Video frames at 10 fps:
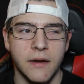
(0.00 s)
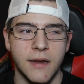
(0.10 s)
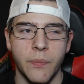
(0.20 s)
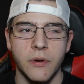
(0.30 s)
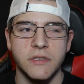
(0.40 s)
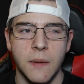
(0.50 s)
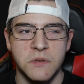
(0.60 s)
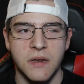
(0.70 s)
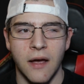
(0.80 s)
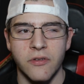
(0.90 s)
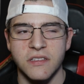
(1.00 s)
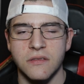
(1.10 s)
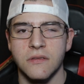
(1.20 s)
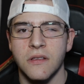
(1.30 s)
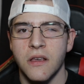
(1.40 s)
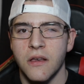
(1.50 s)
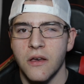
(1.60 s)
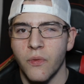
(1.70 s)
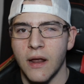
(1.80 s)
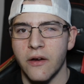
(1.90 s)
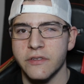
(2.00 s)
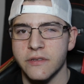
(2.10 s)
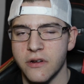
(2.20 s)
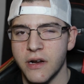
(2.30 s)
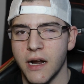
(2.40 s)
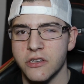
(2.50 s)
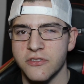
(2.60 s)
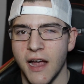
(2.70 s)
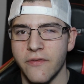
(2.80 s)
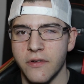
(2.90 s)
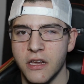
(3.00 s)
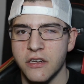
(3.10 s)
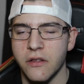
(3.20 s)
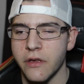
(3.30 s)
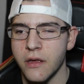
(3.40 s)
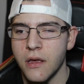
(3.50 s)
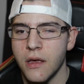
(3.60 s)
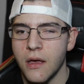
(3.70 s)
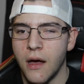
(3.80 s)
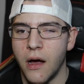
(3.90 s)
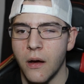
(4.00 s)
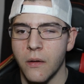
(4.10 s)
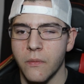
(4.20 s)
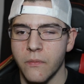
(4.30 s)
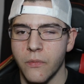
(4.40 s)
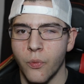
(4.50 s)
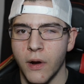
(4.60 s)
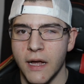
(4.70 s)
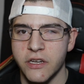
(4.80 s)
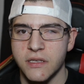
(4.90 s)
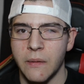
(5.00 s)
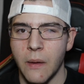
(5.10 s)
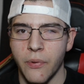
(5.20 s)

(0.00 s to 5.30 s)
Depth perception. When I was learning how to drive initially, when I just got my